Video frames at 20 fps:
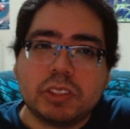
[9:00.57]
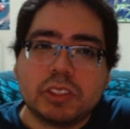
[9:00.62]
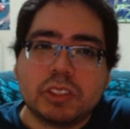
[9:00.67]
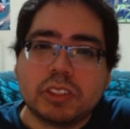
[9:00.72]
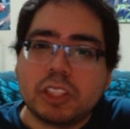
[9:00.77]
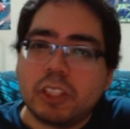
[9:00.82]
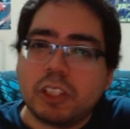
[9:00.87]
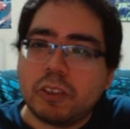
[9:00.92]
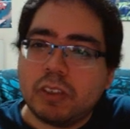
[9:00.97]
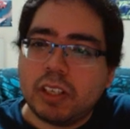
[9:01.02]
is
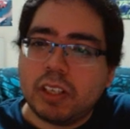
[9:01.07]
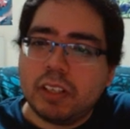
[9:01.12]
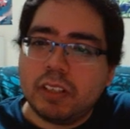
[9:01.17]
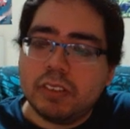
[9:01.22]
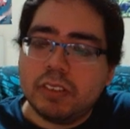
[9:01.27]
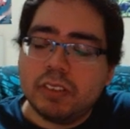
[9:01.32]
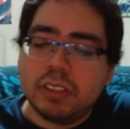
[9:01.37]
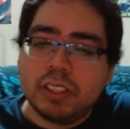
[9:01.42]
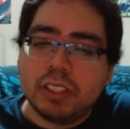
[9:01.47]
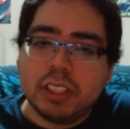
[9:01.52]

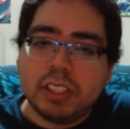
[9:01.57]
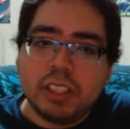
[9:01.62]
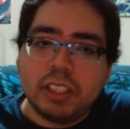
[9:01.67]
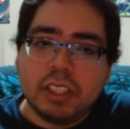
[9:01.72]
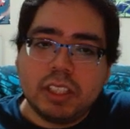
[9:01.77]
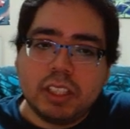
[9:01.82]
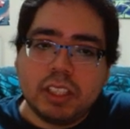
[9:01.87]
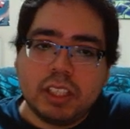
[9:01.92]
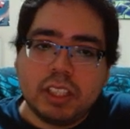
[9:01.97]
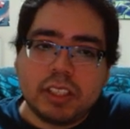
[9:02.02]
Corel,
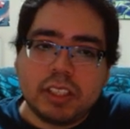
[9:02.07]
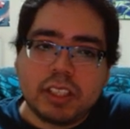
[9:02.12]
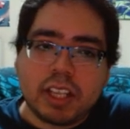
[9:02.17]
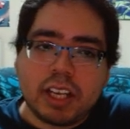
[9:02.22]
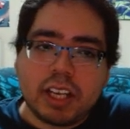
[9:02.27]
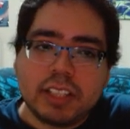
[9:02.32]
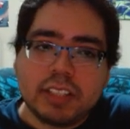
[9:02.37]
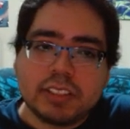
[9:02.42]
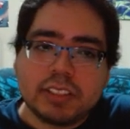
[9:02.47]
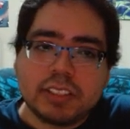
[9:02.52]
that
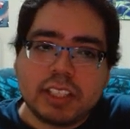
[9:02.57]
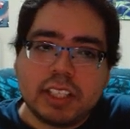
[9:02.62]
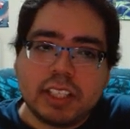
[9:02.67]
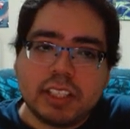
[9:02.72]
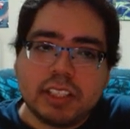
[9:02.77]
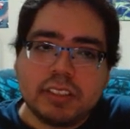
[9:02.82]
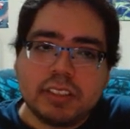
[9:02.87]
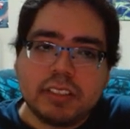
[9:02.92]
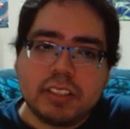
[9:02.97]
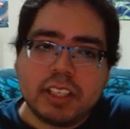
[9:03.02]
I
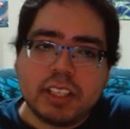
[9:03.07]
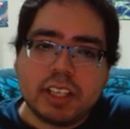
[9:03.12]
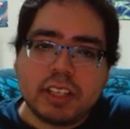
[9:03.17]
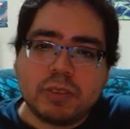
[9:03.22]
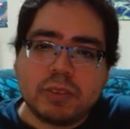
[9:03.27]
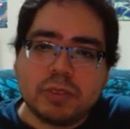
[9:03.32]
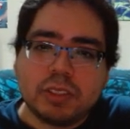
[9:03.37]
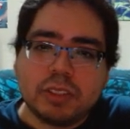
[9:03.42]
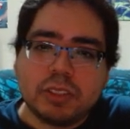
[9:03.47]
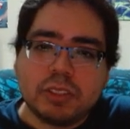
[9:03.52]
decided, yeah, I
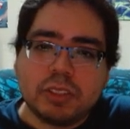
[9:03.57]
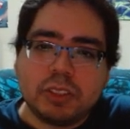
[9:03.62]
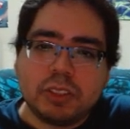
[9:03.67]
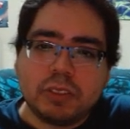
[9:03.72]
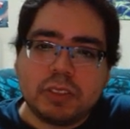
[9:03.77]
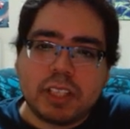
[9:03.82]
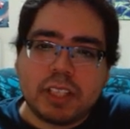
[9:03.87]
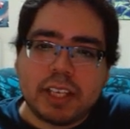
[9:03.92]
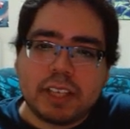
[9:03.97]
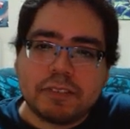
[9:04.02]
don't want to
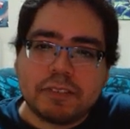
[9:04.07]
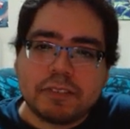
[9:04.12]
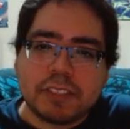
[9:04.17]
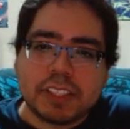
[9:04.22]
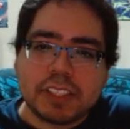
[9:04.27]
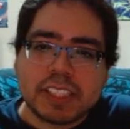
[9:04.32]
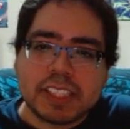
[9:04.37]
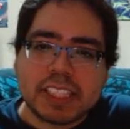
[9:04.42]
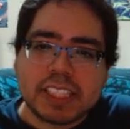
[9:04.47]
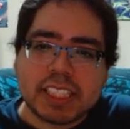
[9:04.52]
do
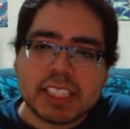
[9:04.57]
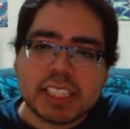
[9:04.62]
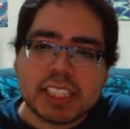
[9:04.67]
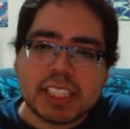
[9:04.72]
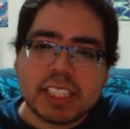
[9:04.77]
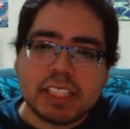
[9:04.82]
everything.